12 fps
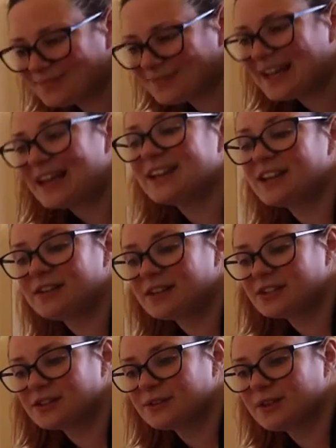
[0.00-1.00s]

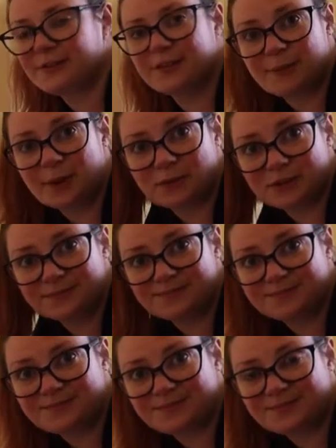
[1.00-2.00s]
encourage the growth of mold,
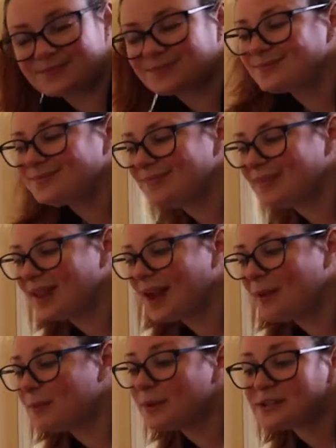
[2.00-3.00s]

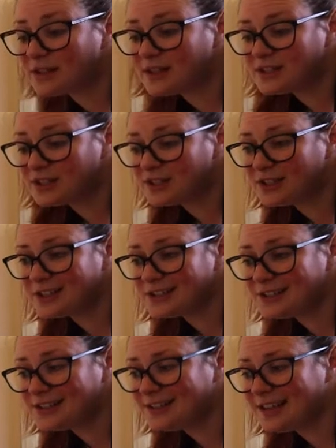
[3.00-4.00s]
whereas icing sugar
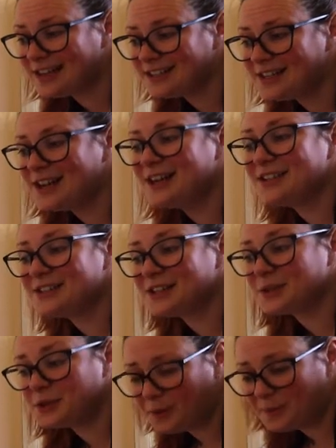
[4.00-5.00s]
doesn't do that.
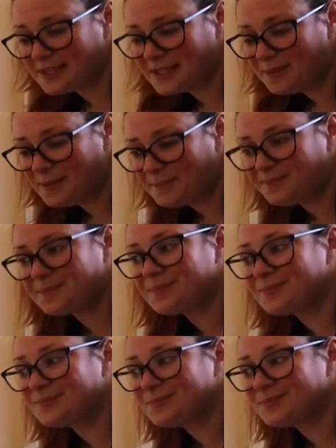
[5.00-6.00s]
So top tip,
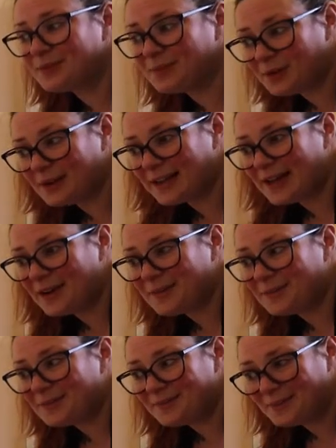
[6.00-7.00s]
when rolling
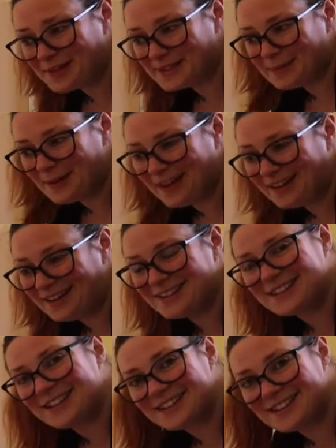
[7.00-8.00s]
out marzipan,
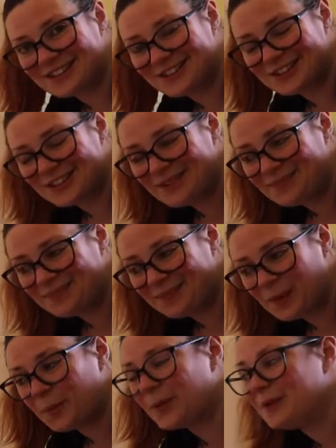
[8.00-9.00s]
use icing sugar.
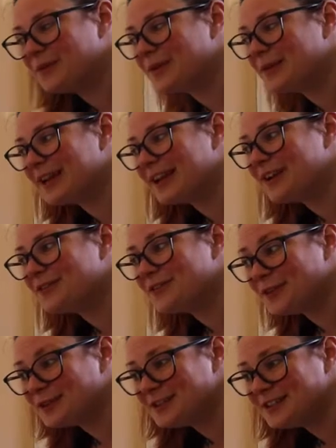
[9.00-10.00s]
When rolling out
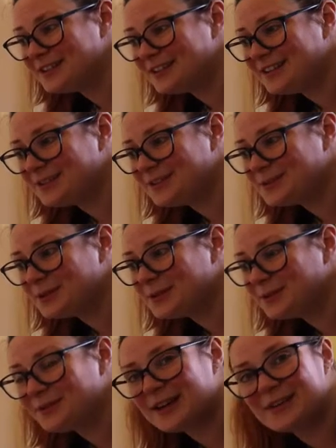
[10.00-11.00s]
fondant, use
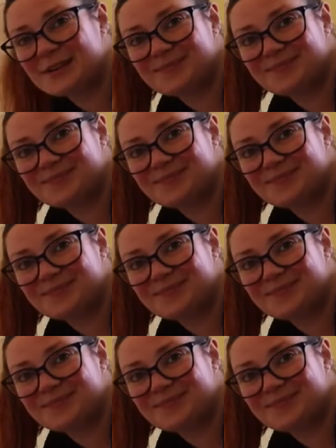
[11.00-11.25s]
corn flour.